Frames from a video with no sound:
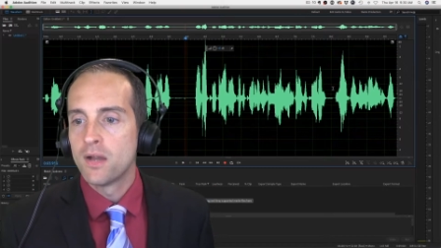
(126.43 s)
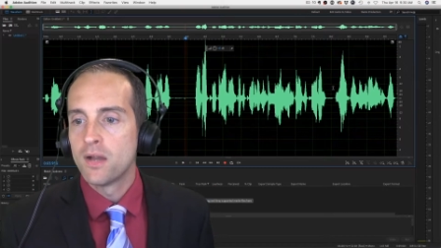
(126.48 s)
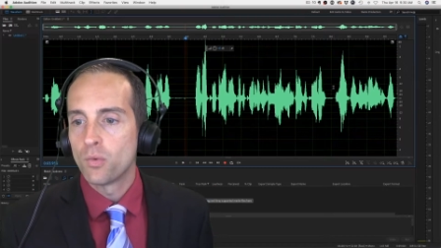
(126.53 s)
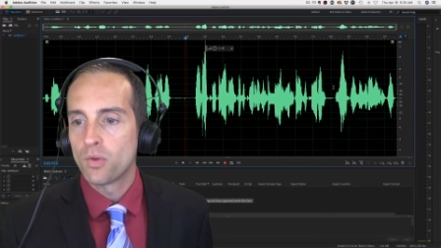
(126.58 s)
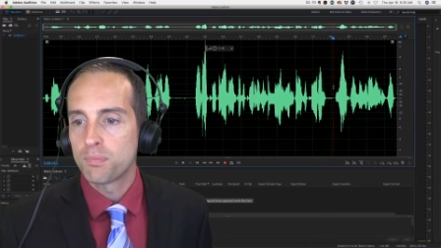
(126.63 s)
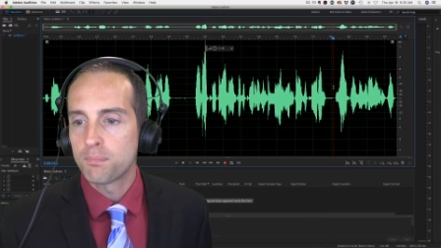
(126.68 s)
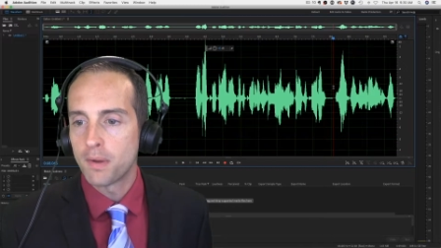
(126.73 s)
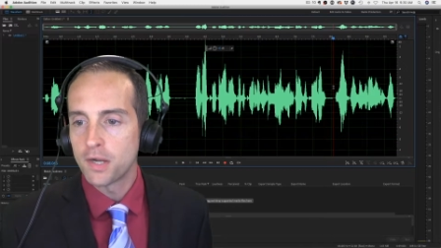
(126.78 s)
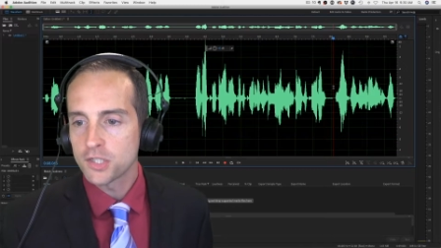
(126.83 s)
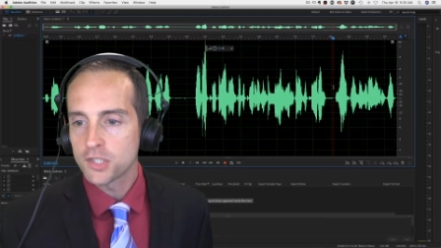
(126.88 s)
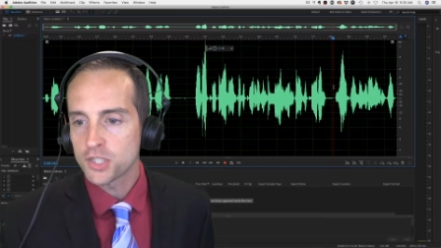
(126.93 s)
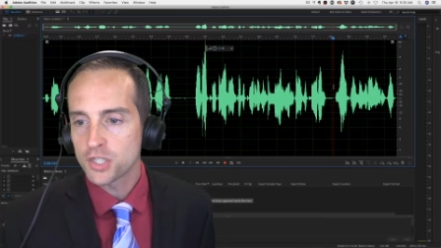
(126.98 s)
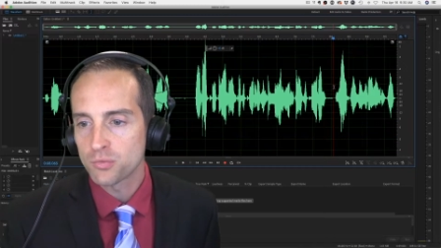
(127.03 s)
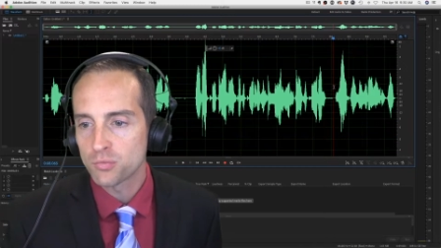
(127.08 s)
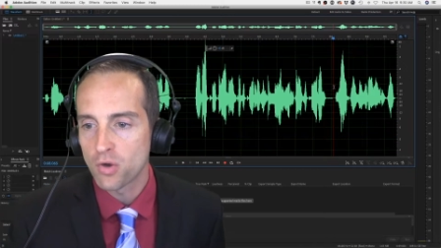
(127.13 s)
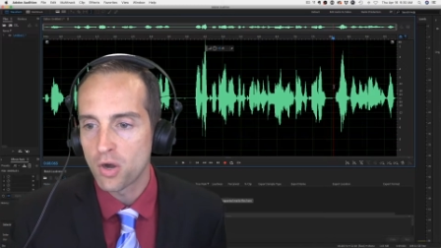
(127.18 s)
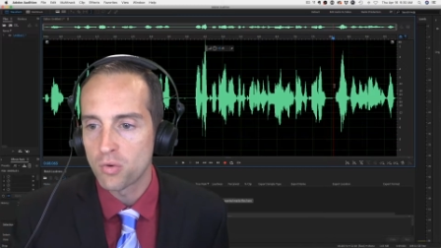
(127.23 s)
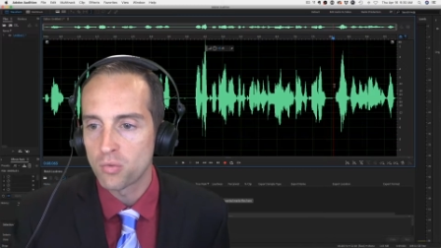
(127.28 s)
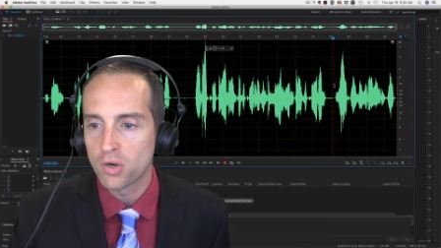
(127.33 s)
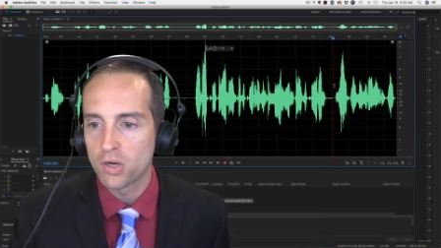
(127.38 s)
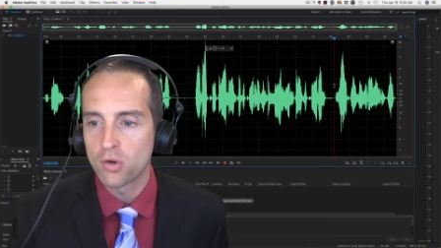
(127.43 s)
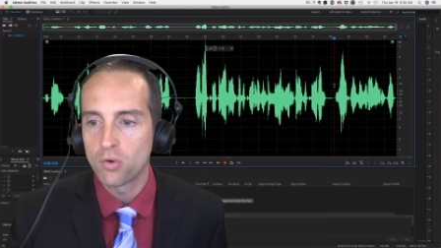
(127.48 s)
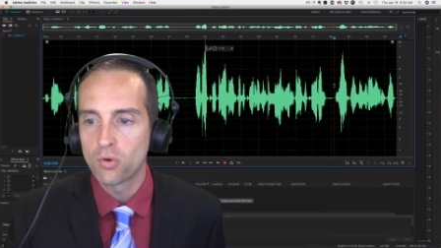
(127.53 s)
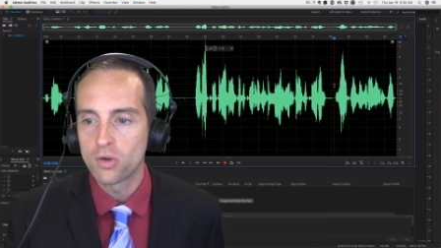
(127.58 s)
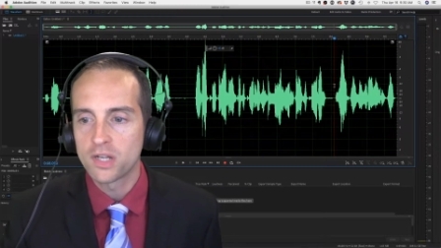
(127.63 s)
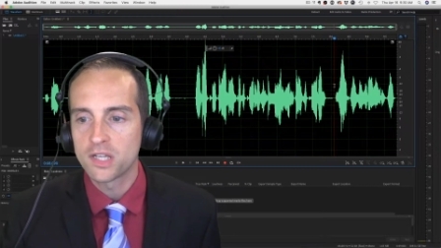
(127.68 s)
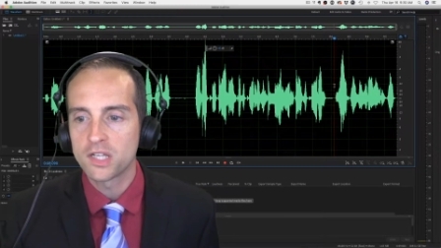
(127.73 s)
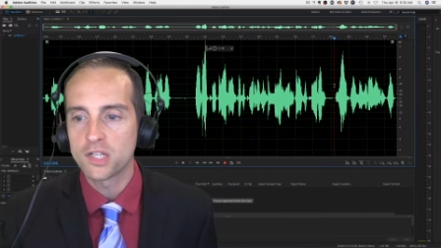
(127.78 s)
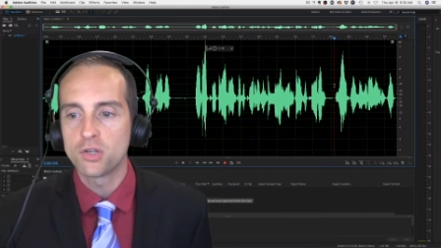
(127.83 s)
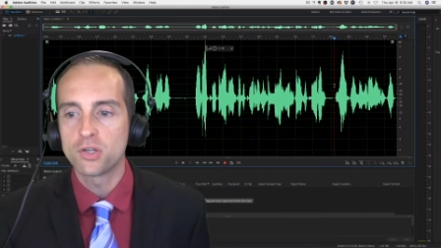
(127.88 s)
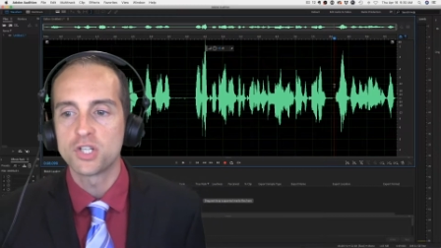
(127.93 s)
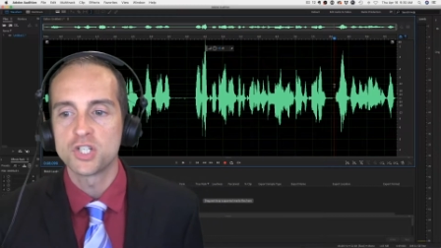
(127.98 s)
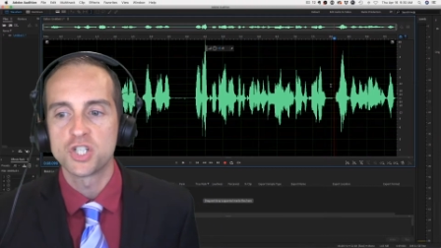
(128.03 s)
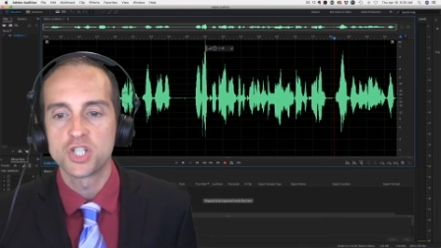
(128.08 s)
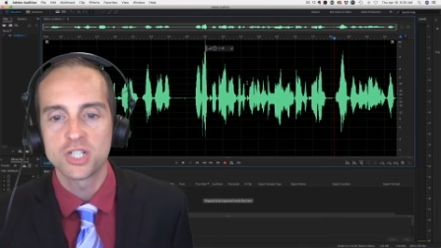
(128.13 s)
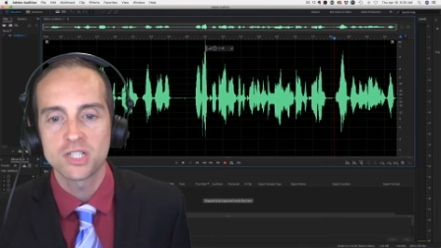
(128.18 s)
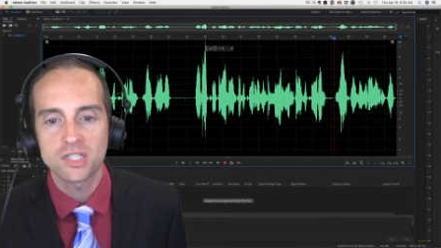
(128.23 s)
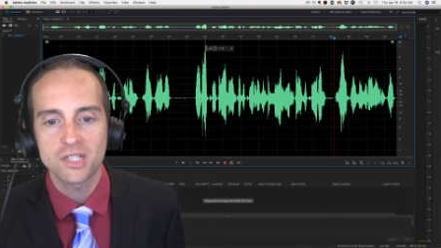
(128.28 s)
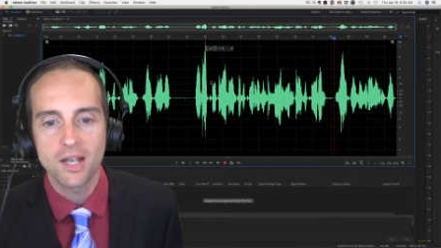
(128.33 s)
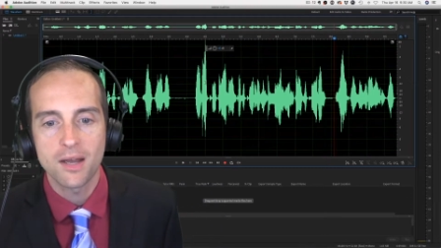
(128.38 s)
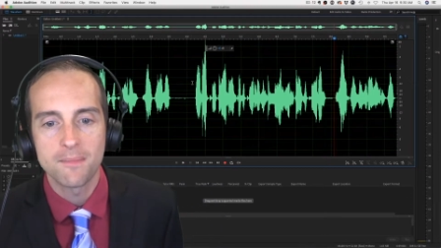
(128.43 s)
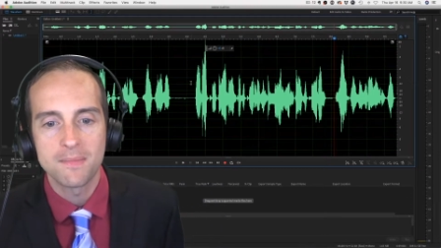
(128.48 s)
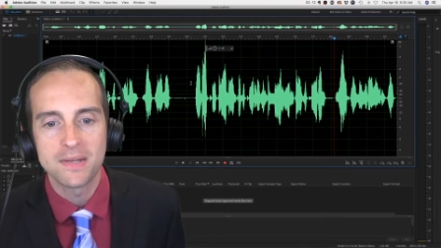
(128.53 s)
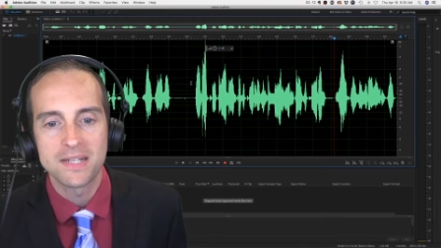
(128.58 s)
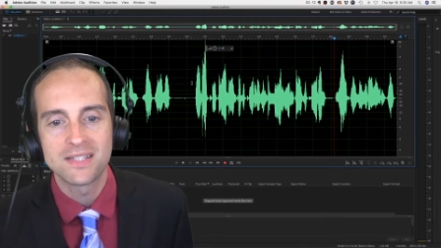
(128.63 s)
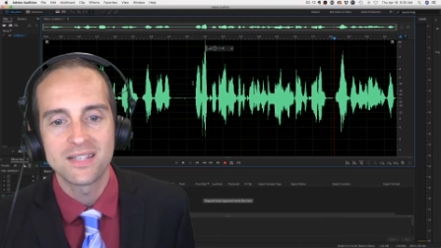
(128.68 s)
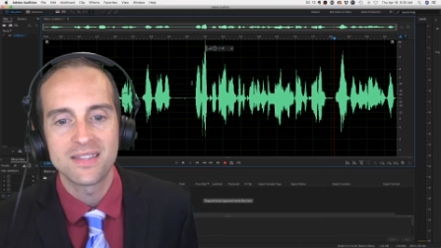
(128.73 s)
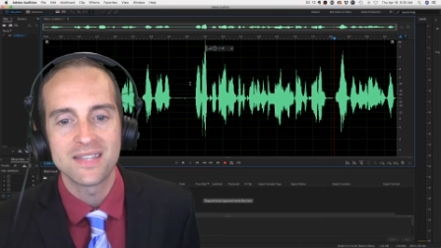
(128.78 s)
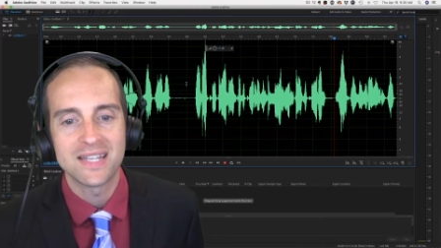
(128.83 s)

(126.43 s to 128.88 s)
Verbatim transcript: With punch and roll recording, you can just come into